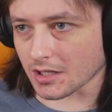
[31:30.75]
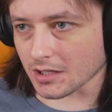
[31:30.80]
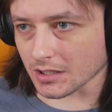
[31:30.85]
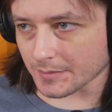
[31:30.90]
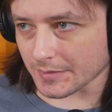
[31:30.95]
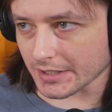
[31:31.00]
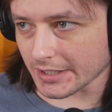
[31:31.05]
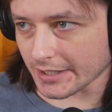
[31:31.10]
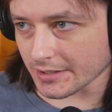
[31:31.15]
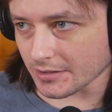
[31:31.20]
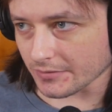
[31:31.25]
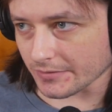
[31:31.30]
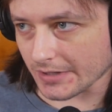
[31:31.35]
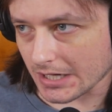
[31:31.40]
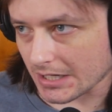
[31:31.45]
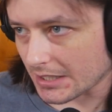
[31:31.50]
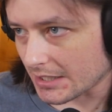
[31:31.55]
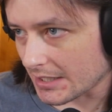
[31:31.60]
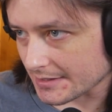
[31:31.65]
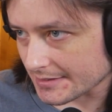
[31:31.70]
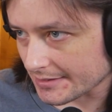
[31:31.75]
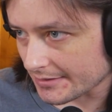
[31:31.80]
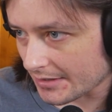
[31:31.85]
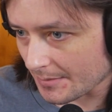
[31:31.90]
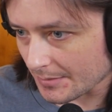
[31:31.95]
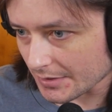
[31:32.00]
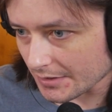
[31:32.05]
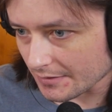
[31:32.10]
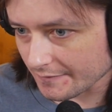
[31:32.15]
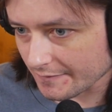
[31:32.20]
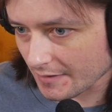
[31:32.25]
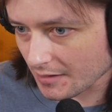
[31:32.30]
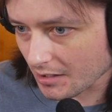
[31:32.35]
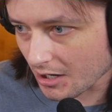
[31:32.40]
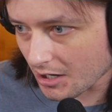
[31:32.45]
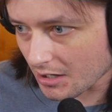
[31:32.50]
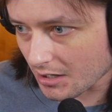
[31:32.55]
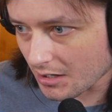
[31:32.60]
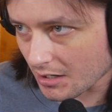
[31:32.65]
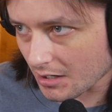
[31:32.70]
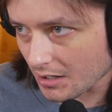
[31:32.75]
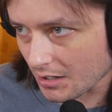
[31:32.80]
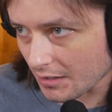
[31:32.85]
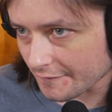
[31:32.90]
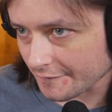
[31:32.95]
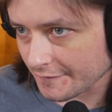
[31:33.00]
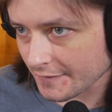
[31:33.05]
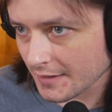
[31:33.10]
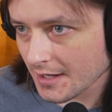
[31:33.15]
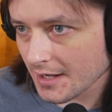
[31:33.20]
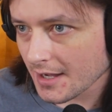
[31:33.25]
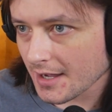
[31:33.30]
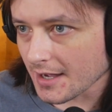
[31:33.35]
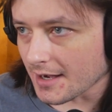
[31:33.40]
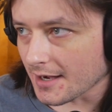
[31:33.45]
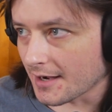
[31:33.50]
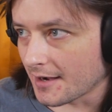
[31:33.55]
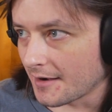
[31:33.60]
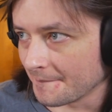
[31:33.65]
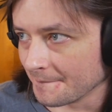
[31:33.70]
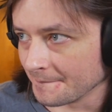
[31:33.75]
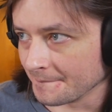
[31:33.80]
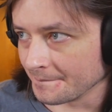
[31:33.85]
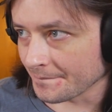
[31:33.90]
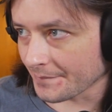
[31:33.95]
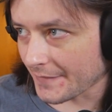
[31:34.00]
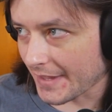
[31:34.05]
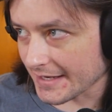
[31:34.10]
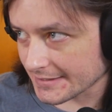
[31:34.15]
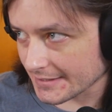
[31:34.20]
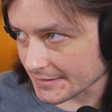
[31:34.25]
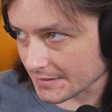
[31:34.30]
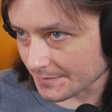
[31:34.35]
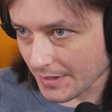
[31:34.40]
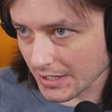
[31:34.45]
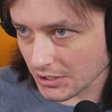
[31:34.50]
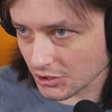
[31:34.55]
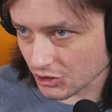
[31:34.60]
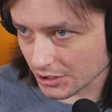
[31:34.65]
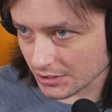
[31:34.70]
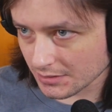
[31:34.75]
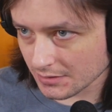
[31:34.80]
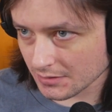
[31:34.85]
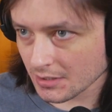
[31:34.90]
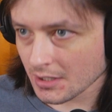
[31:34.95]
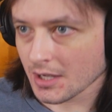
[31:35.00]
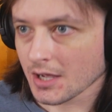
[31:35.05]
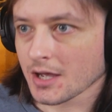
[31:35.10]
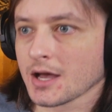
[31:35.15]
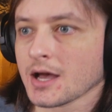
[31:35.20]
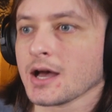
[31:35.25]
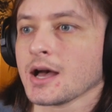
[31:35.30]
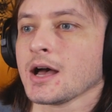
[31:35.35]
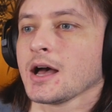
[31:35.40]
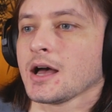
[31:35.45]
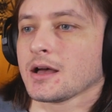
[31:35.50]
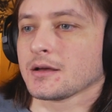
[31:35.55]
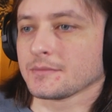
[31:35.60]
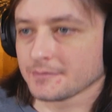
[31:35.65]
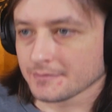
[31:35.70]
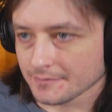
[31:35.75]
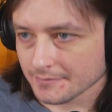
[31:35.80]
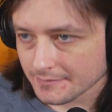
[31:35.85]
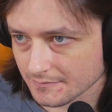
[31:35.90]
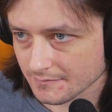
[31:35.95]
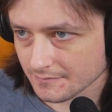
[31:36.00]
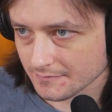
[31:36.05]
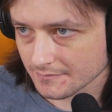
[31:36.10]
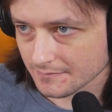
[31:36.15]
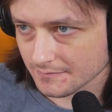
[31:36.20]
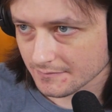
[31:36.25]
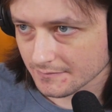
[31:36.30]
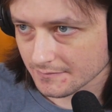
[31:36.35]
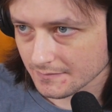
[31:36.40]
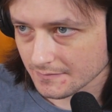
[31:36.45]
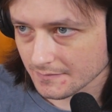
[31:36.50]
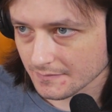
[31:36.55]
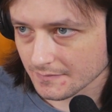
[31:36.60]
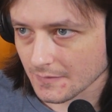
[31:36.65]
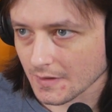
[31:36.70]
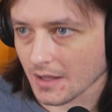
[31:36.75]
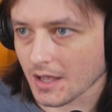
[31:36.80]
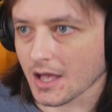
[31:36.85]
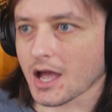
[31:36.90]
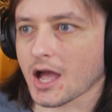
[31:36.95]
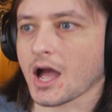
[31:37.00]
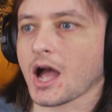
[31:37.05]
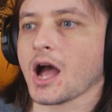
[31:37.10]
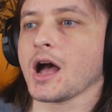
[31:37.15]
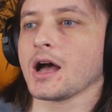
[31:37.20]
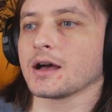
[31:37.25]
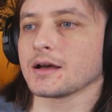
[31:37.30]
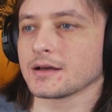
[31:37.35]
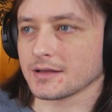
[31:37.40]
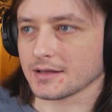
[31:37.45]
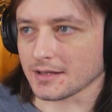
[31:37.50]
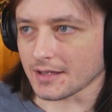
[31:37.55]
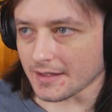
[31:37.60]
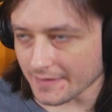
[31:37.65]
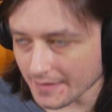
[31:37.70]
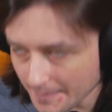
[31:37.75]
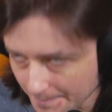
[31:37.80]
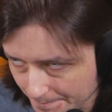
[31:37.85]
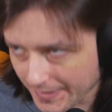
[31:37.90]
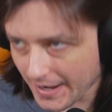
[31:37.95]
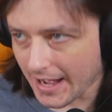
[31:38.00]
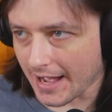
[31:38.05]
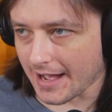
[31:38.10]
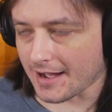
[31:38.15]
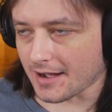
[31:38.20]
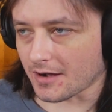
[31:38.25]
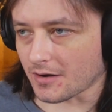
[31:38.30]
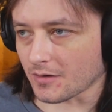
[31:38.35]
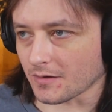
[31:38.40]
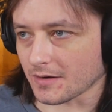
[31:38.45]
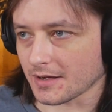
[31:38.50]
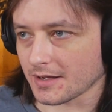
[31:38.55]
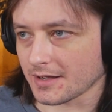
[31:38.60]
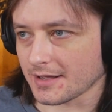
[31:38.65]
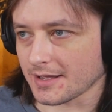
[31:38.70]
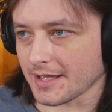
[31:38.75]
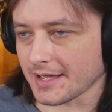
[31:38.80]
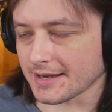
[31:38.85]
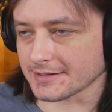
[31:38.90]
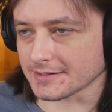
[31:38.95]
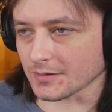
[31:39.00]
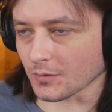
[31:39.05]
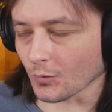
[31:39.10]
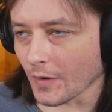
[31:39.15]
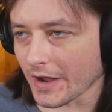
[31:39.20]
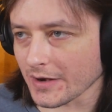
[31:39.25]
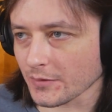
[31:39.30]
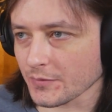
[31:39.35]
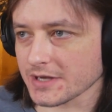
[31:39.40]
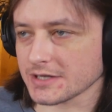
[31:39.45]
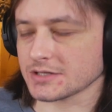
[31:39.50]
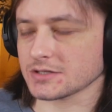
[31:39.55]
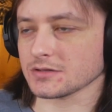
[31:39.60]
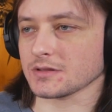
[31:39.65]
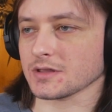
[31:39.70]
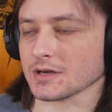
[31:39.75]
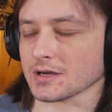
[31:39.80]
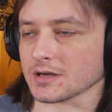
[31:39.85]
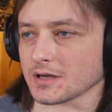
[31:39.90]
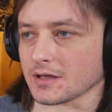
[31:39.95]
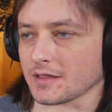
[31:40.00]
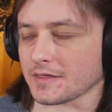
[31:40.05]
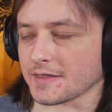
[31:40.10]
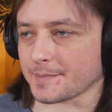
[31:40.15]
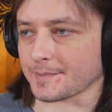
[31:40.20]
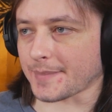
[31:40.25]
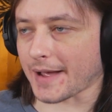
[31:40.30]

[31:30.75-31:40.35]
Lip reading: calling me and I don't recognize their number. Fuck off. Anticipation. And then pow. And when we do the